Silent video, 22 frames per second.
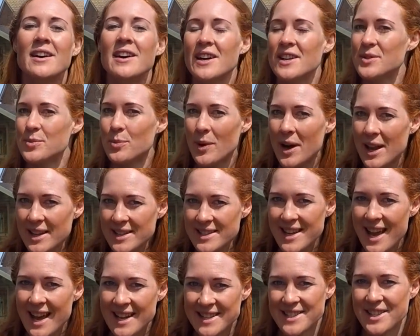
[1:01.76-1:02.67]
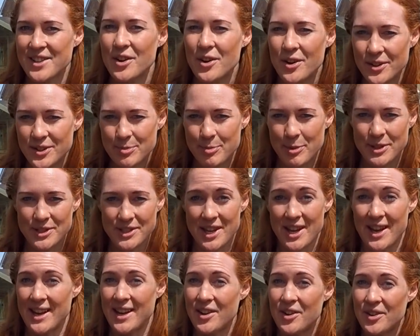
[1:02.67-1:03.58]
As well as catching hotspots
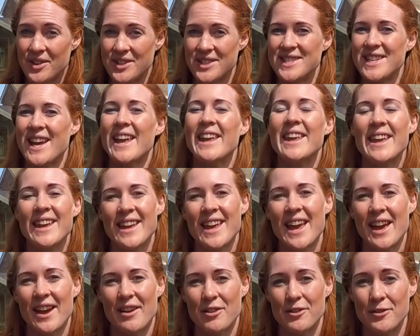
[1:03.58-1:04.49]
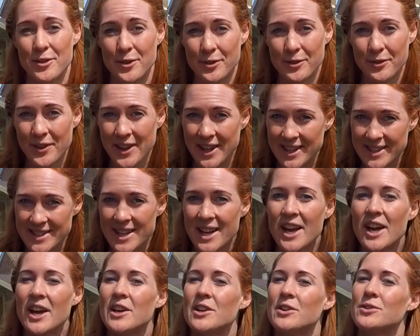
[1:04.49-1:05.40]
early on and taking care of your feet,
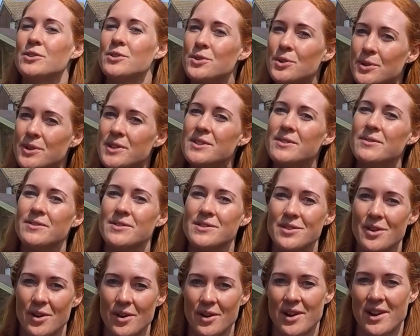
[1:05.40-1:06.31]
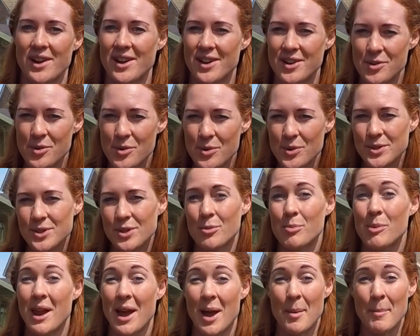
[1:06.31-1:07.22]
your choice of sock can also
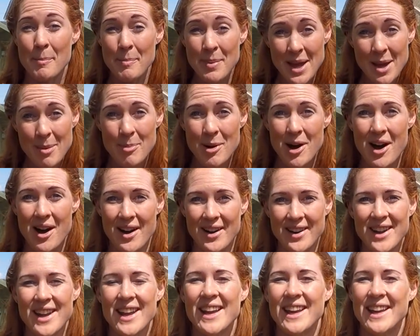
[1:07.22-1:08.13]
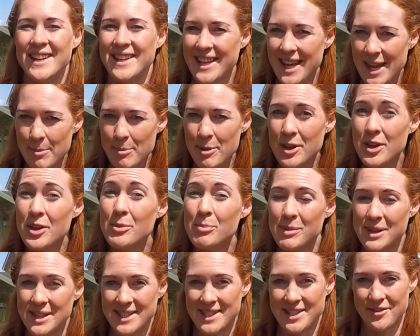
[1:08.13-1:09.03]
play a big part in keeping you
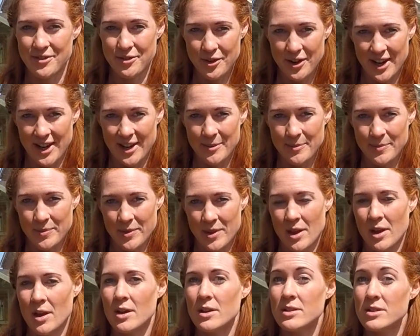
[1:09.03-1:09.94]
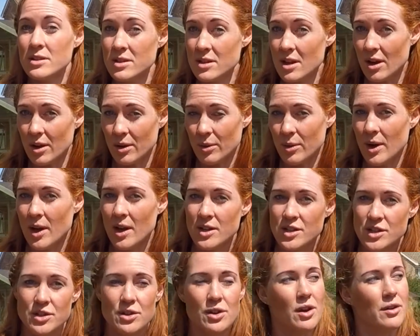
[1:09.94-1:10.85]
blister free. So,
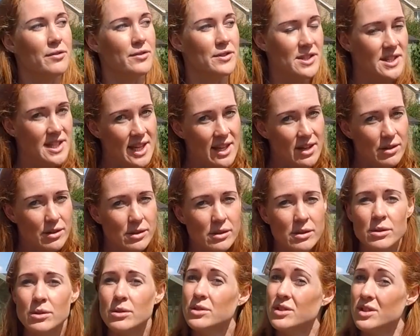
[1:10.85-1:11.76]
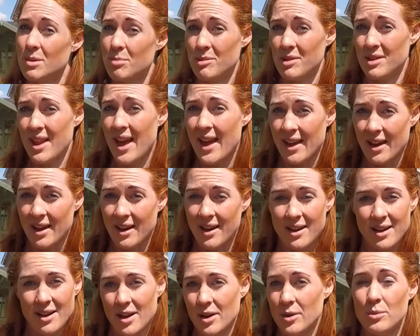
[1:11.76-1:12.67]
do you go for single or double layer?
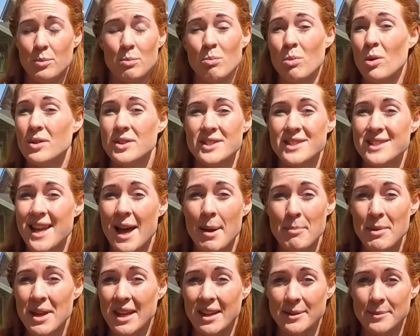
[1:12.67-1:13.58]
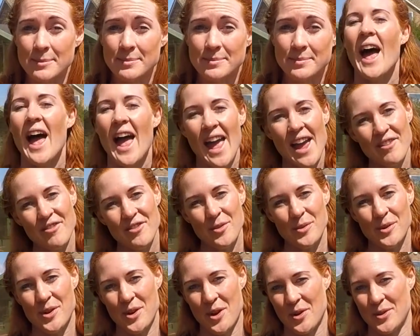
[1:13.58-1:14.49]
And what does that mean?
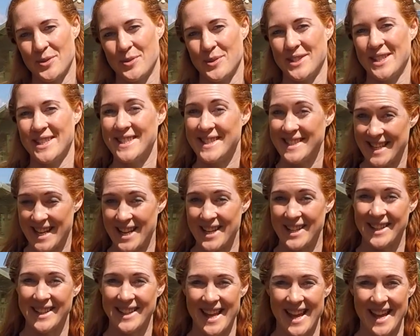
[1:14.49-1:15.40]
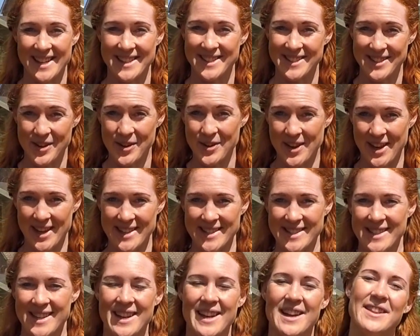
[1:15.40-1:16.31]
Everyone knows what a single layer sock
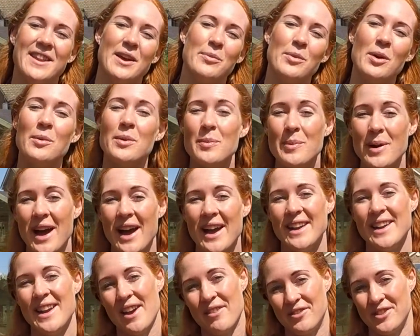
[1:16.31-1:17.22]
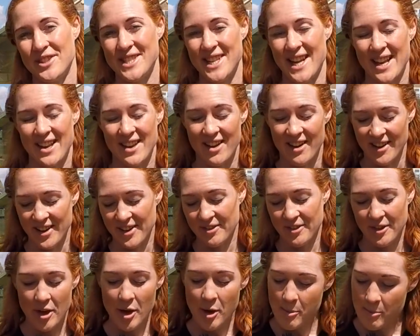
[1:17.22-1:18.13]
is. They're what we wear in everyday life.